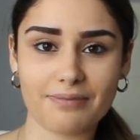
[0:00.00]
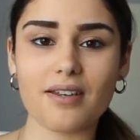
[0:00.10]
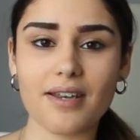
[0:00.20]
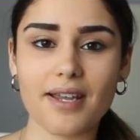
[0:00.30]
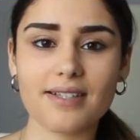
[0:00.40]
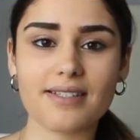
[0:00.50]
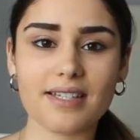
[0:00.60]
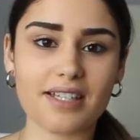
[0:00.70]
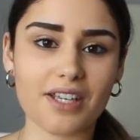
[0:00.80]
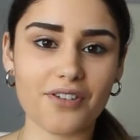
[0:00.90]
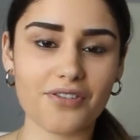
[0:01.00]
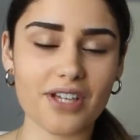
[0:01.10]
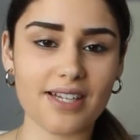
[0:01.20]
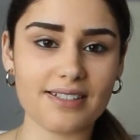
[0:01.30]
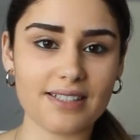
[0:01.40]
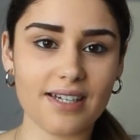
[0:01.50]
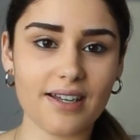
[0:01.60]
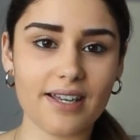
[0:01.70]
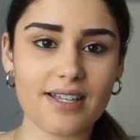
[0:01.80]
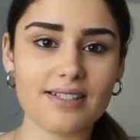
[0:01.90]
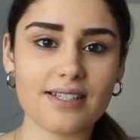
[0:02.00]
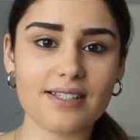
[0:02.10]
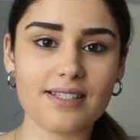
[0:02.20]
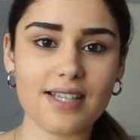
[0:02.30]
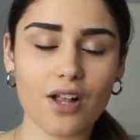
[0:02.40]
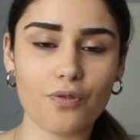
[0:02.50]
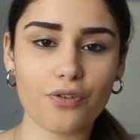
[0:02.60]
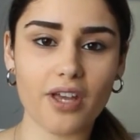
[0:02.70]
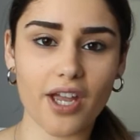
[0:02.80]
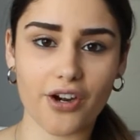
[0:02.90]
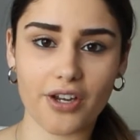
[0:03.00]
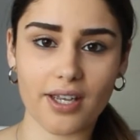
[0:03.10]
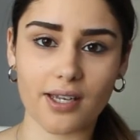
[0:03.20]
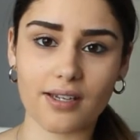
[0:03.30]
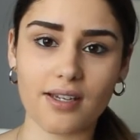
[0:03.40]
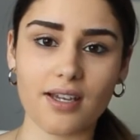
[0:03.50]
Next gift idea is a self-care kit.